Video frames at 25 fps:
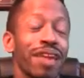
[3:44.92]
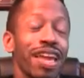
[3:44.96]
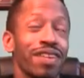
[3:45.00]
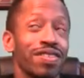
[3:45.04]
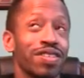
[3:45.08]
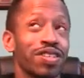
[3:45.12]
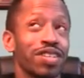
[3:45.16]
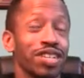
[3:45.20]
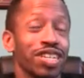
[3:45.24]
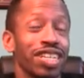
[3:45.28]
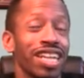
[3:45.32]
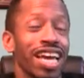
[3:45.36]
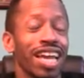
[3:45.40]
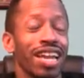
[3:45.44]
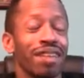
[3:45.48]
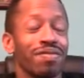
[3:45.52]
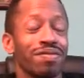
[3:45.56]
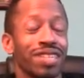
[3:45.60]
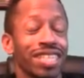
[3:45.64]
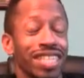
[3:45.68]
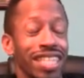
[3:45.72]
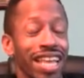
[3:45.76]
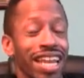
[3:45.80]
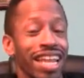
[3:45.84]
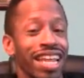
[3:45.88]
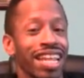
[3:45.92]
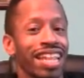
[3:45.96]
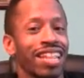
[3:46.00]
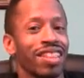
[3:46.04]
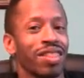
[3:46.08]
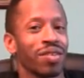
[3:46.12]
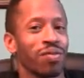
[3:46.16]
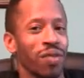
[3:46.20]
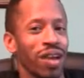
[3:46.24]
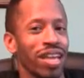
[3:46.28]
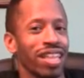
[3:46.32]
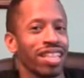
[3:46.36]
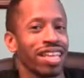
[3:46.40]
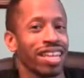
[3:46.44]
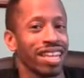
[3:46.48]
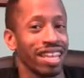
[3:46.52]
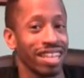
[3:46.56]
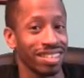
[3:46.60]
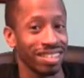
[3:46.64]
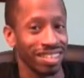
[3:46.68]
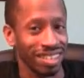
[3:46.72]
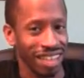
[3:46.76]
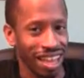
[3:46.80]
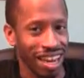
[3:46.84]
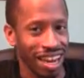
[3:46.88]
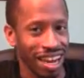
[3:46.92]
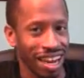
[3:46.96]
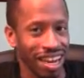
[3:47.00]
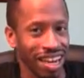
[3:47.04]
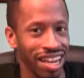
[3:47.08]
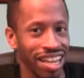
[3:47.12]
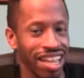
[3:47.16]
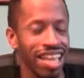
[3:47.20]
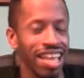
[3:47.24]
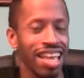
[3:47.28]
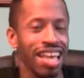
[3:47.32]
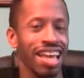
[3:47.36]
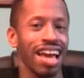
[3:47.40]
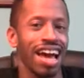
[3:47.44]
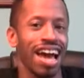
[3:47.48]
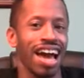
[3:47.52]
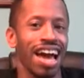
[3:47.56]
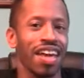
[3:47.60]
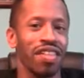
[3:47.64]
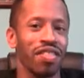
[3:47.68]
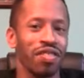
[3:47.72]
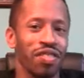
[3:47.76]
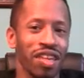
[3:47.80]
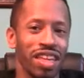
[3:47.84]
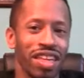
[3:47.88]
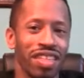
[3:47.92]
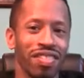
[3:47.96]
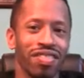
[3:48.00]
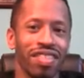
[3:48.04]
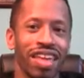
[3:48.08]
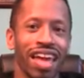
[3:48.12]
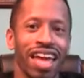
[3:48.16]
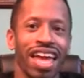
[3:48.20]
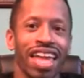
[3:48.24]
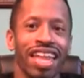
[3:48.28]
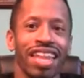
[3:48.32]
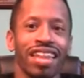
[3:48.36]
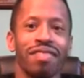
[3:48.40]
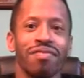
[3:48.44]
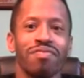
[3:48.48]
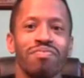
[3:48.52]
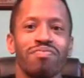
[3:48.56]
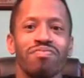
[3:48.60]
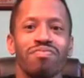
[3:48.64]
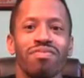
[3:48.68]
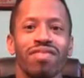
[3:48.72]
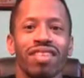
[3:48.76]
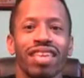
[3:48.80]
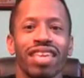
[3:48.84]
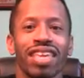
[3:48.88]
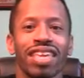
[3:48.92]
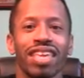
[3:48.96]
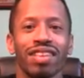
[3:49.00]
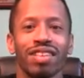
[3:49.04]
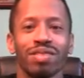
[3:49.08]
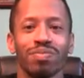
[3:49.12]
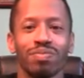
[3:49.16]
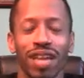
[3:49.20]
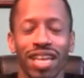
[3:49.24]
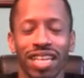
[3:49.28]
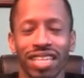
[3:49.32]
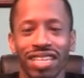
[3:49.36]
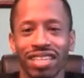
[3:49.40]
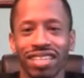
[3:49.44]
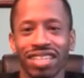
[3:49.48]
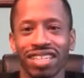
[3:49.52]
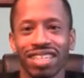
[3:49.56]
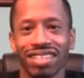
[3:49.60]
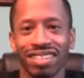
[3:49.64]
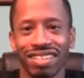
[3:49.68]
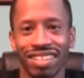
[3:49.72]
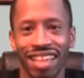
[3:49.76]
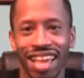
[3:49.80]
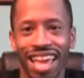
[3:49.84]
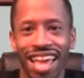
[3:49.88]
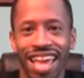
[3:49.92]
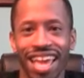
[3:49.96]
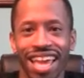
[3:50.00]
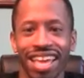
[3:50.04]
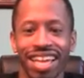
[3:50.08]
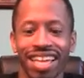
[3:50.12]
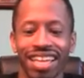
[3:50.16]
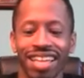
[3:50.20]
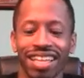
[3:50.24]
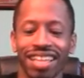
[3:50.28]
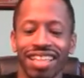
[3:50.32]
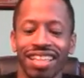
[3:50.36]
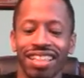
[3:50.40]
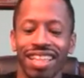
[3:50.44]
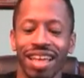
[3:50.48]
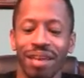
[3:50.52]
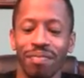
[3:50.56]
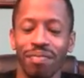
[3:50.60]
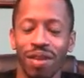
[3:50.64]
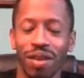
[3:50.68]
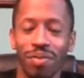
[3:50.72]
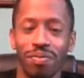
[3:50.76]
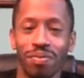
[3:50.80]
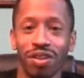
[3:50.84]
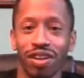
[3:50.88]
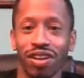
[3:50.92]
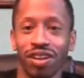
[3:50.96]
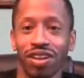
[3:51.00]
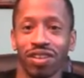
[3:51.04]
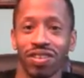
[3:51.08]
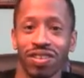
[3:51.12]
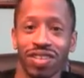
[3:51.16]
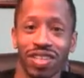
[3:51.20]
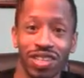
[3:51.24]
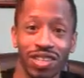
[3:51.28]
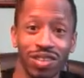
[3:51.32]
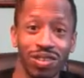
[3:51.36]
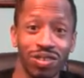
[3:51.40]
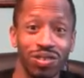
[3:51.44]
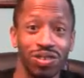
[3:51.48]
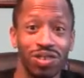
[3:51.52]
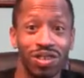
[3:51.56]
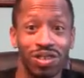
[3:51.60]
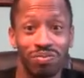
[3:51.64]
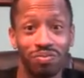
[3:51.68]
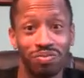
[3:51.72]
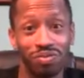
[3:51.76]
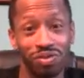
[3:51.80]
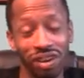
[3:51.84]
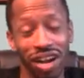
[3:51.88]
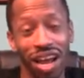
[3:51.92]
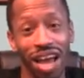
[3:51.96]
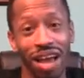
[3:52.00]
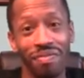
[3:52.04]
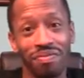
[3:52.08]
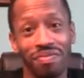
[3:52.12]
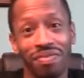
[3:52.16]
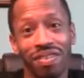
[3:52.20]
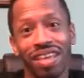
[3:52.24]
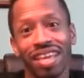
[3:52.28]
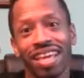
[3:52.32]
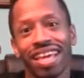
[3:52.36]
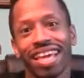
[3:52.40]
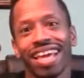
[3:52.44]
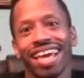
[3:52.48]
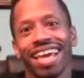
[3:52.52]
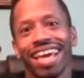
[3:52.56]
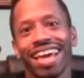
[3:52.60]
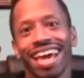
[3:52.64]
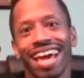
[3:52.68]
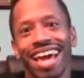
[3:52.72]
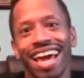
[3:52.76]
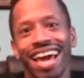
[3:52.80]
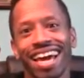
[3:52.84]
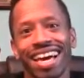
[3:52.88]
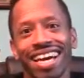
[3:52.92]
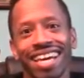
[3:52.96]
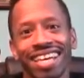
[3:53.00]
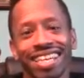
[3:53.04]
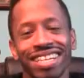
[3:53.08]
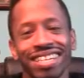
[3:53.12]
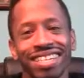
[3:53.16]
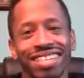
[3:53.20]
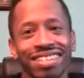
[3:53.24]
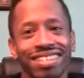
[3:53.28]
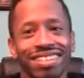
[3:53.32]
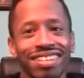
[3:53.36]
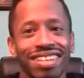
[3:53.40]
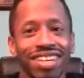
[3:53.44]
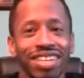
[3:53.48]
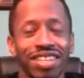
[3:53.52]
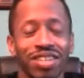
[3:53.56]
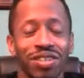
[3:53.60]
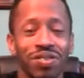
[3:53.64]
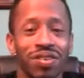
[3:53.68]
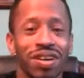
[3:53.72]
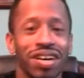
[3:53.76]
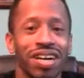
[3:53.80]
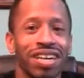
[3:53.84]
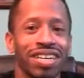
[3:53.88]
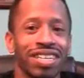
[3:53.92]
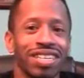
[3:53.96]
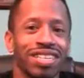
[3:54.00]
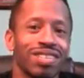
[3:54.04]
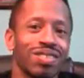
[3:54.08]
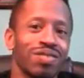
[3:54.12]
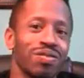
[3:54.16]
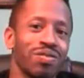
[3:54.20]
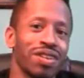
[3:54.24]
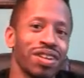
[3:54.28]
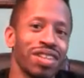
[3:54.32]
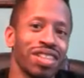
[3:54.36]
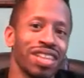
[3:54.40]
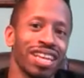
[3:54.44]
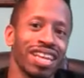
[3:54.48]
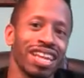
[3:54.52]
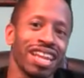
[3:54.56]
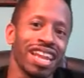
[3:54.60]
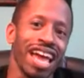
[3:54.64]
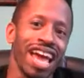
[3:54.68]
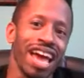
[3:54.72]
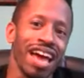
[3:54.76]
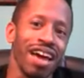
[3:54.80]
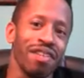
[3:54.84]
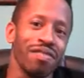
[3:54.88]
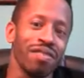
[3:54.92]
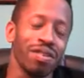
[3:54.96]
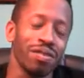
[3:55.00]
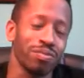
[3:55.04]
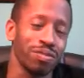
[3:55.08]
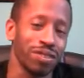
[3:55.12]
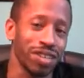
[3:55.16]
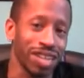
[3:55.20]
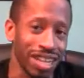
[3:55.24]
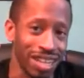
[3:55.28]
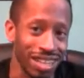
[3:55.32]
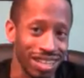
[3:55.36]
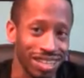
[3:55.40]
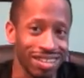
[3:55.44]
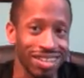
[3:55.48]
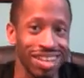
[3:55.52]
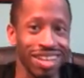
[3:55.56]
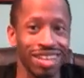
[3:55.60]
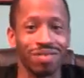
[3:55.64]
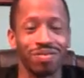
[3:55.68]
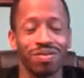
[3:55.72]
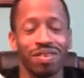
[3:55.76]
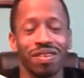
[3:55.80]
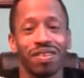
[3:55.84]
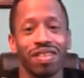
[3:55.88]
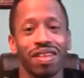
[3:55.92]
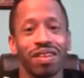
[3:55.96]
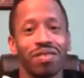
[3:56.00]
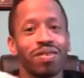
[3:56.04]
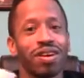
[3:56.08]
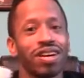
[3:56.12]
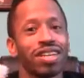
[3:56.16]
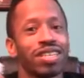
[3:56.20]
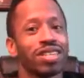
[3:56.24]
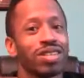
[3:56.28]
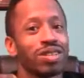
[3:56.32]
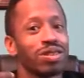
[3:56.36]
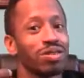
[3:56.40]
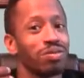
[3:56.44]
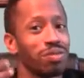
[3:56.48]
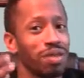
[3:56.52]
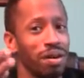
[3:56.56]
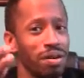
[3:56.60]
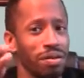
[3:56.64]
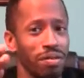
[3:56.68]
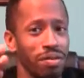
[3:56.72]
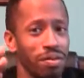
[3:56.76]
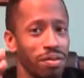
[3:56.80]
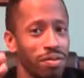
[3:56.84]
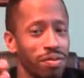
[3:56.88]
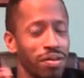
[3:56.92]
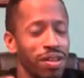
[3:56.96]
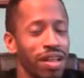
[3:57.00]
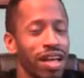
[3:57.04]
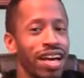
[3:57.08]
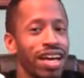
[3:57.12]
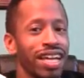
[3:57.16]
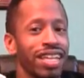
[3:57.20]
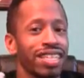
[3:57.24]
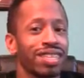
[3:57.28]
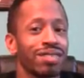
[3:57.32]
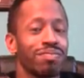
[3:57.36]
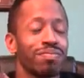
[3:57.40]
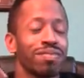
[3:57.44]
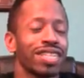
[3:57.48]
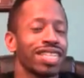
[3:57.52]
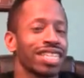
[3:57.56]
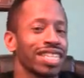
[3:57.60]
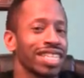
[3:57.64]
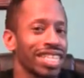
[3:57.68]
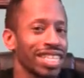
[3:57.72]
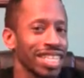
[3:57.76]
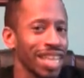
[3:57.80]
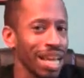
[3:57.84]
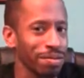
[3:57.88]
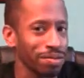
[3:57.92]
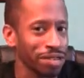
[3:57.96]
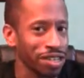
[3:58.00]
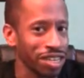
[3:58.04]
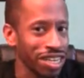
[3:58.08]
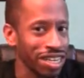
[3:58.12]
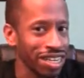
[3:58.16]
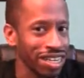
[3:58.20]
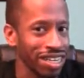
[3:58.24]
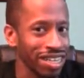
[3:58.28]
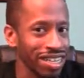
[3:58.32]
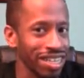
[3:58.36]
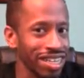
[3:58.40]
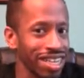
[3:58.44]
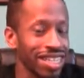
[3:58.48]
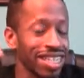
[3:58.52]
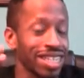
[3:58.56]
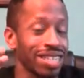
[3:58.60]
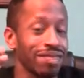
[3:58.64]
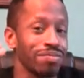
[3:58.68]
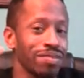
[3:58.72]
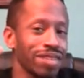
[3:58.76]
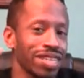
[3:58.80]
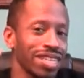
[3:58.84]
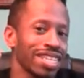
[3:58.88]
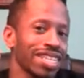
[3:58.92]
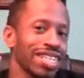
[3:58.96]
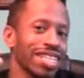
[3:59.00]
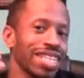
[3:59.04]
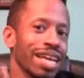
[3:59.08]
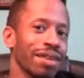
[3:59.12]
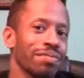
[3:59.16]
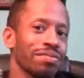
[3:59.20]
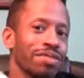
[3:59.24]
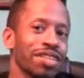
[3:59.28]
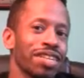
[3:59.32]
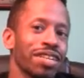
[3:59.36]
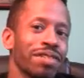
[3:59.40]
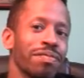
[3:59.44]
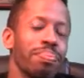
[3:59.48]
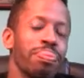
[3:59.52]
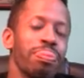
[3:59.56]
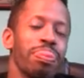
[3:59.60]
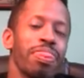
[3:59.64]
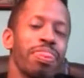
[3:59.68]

should not have said it in the way that he said it. I think that he's basically saying that people are going to use PrEP as a drug so where they can have unprotected sex whenever they want to, blah, blah, blah. It's a misconception. It's a misconception.